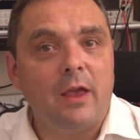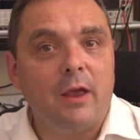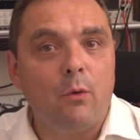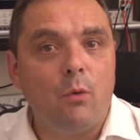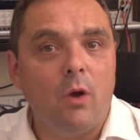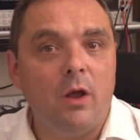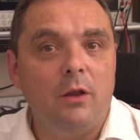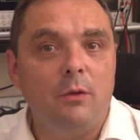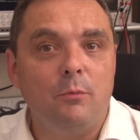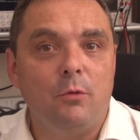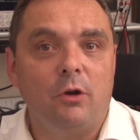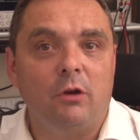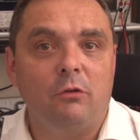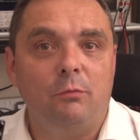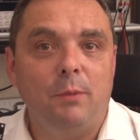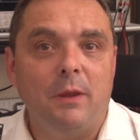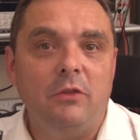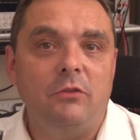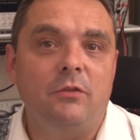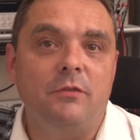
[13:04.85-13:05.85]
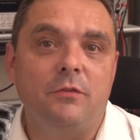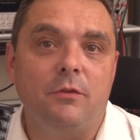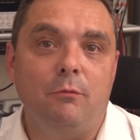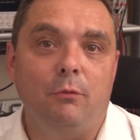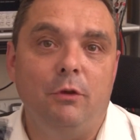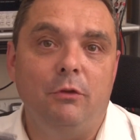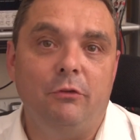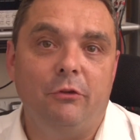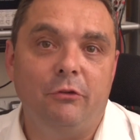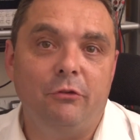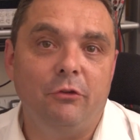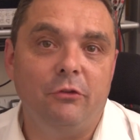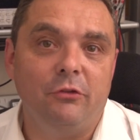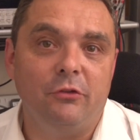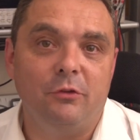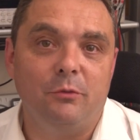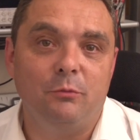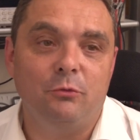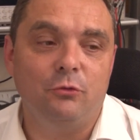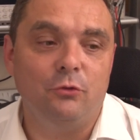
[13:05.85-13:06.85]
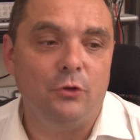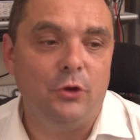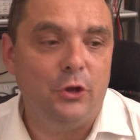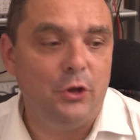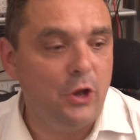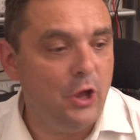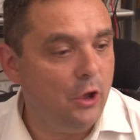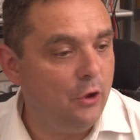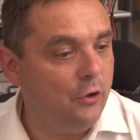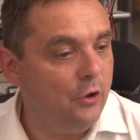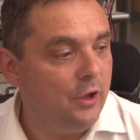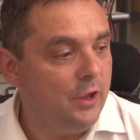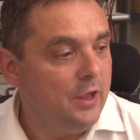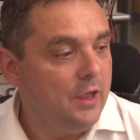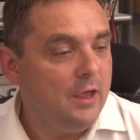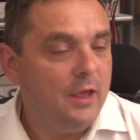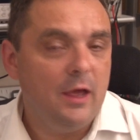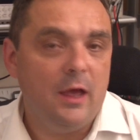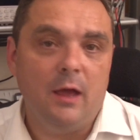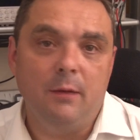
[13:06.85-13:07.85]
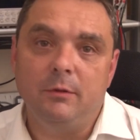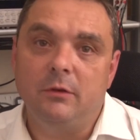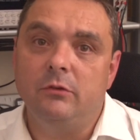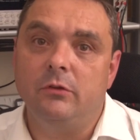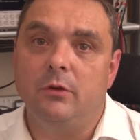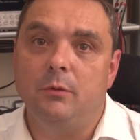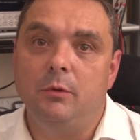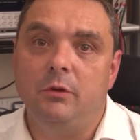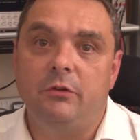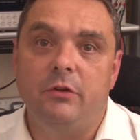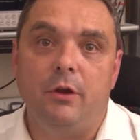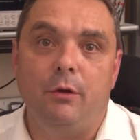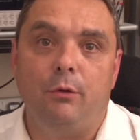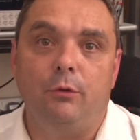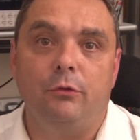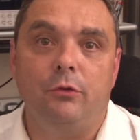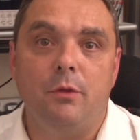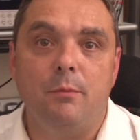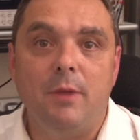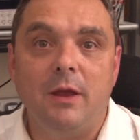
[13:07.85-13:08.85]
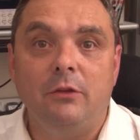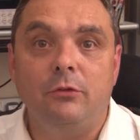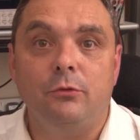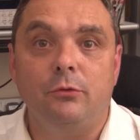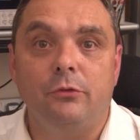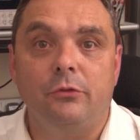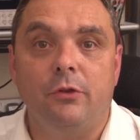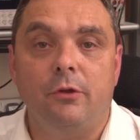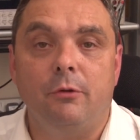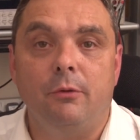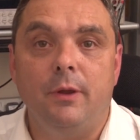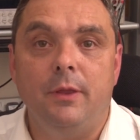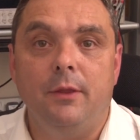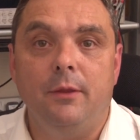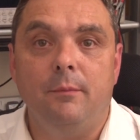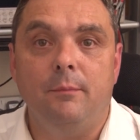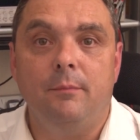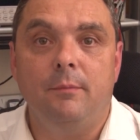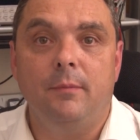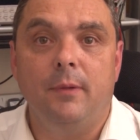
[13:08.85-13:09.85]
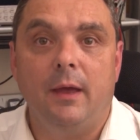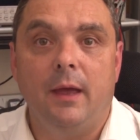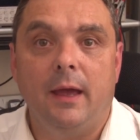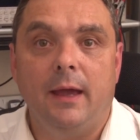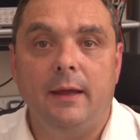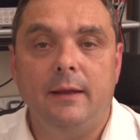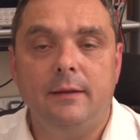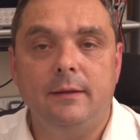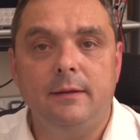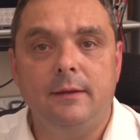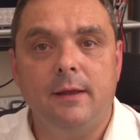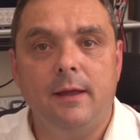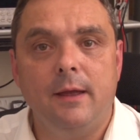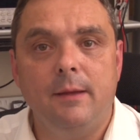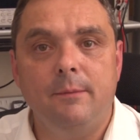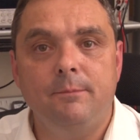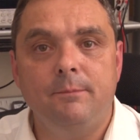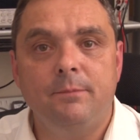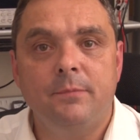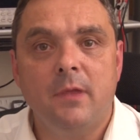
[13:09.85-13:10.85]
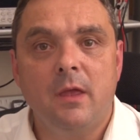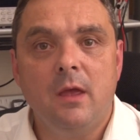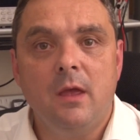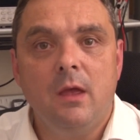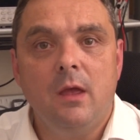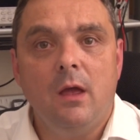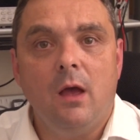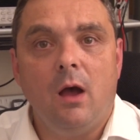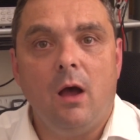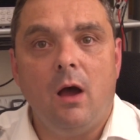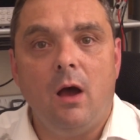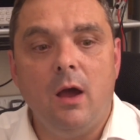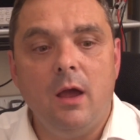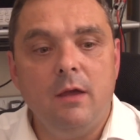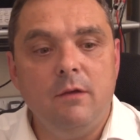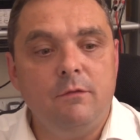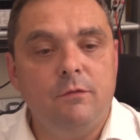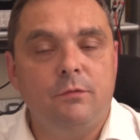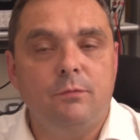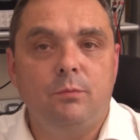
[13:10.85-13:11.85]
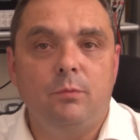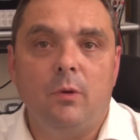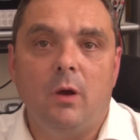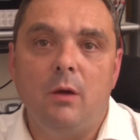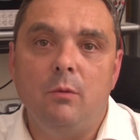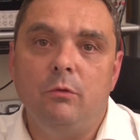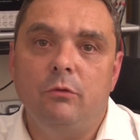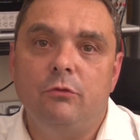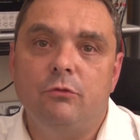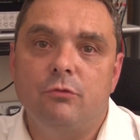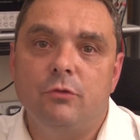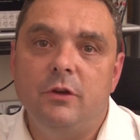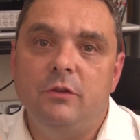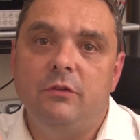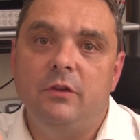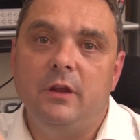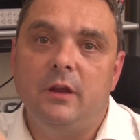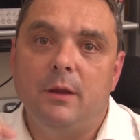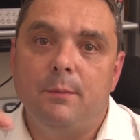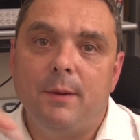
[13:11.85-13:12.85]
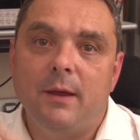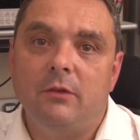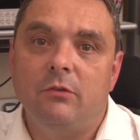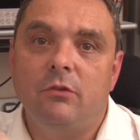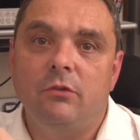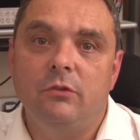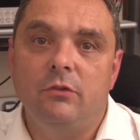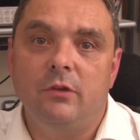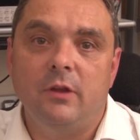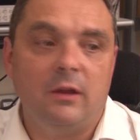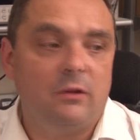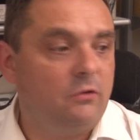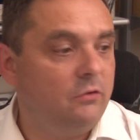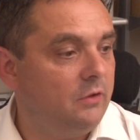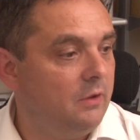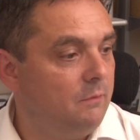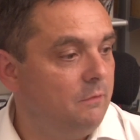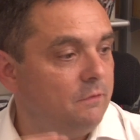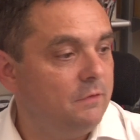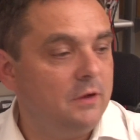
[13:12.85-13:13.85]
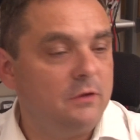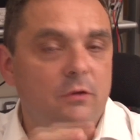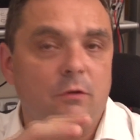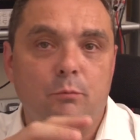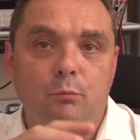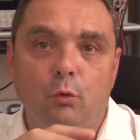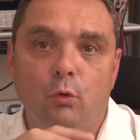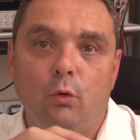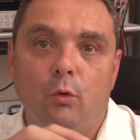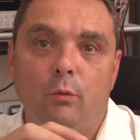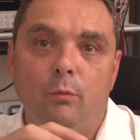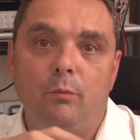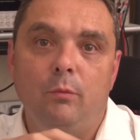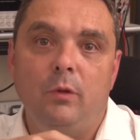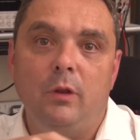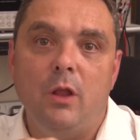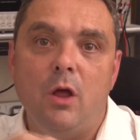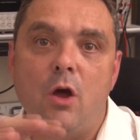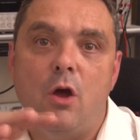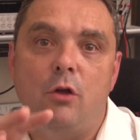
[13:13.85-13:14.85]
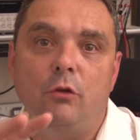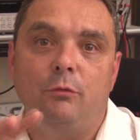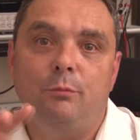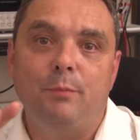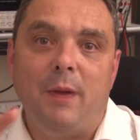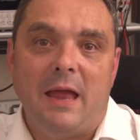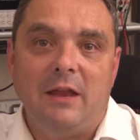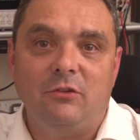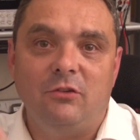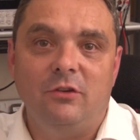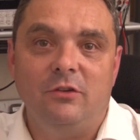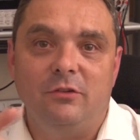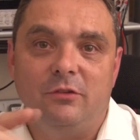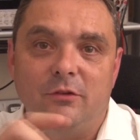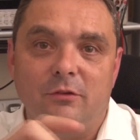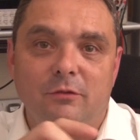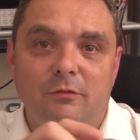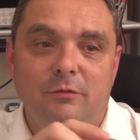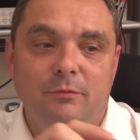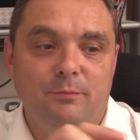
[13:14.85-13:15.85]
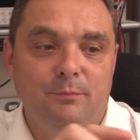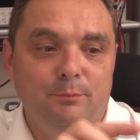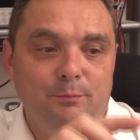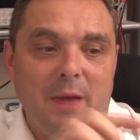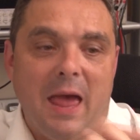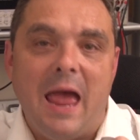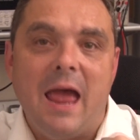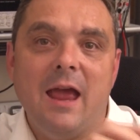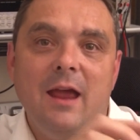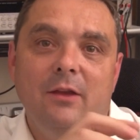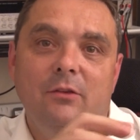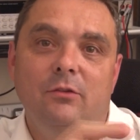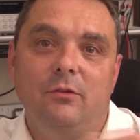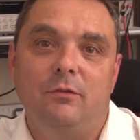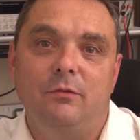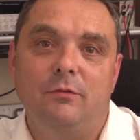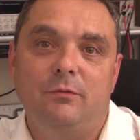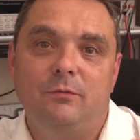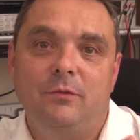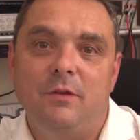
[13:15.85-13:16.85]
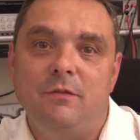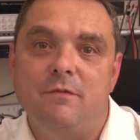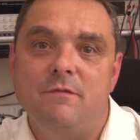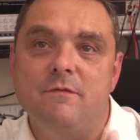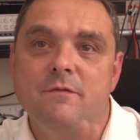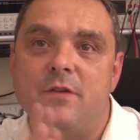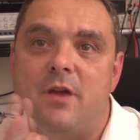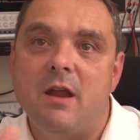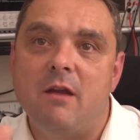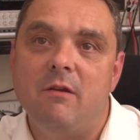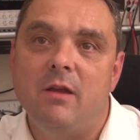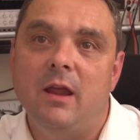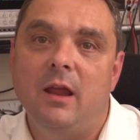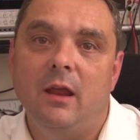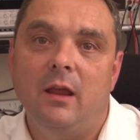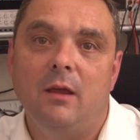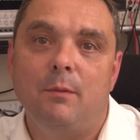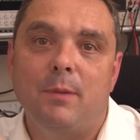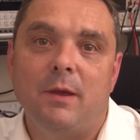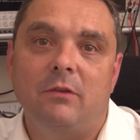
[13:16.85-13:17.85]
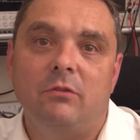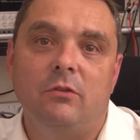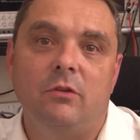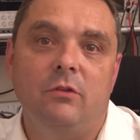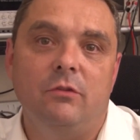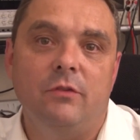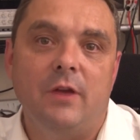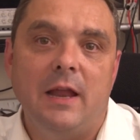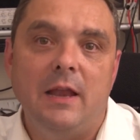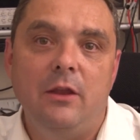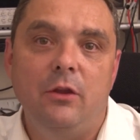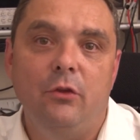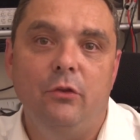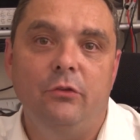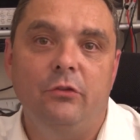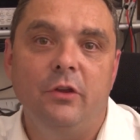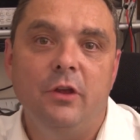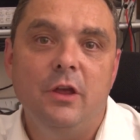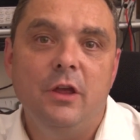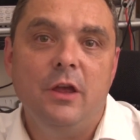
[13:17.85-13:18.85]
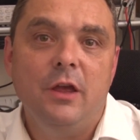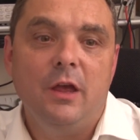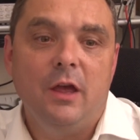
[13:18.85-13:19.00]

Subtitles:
they're quite a lot more expensive than resistors, as I'm sure you know, because of the materials and the metals that are in them. And I was treating capacitors exactly the same. In fact, I bought large batches of bags of different varying capacitance values.